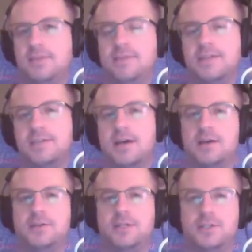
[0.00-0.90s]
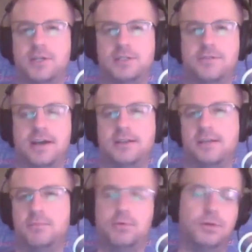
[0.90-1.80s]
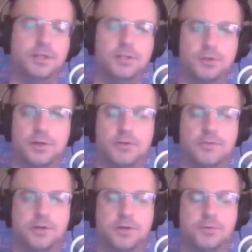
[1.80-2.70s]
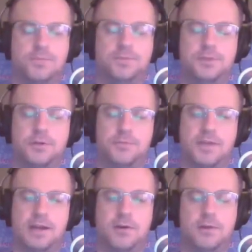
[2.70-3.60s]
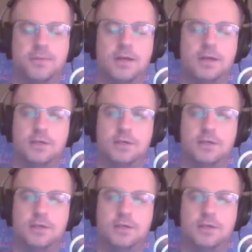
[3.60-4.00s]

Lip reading: even if it's utterly justified, like pulling the trigger for your firearm,